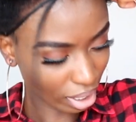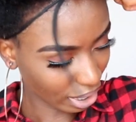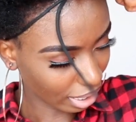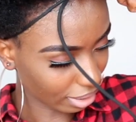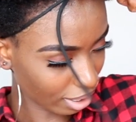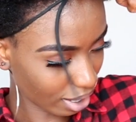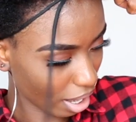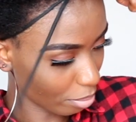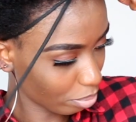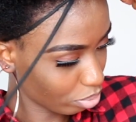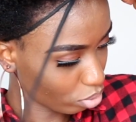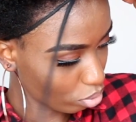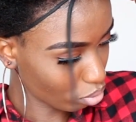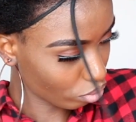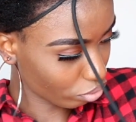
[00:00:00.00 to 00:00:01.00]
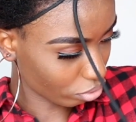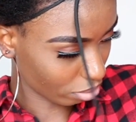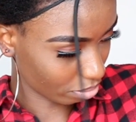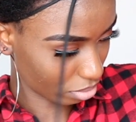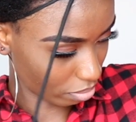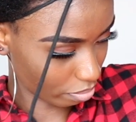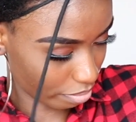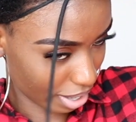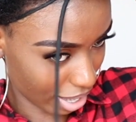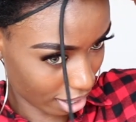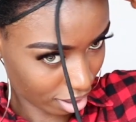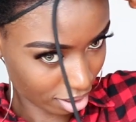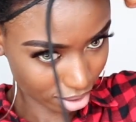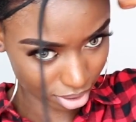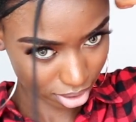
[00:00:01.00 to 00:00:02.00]
and then I pull from the
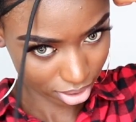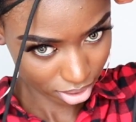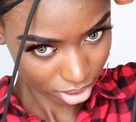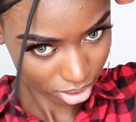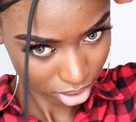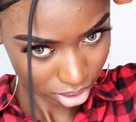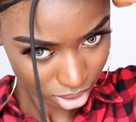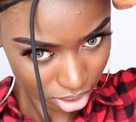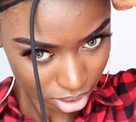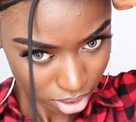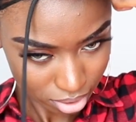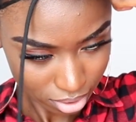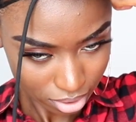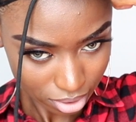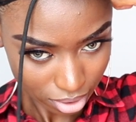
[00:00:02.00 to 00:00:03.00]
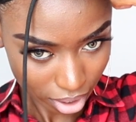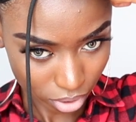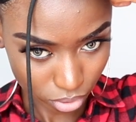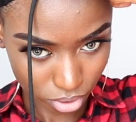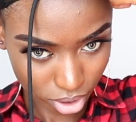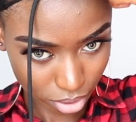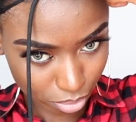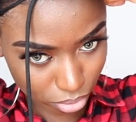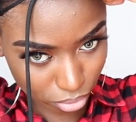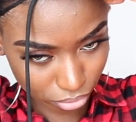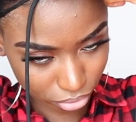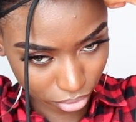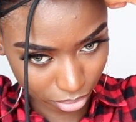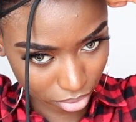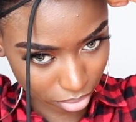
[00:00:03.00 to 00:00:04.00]
back. I only pull
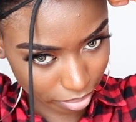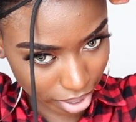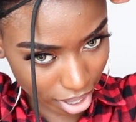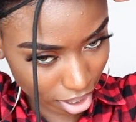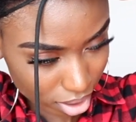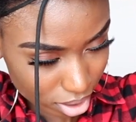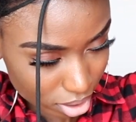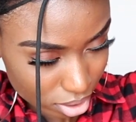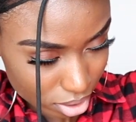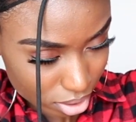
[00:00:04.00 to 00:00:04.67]
from the back.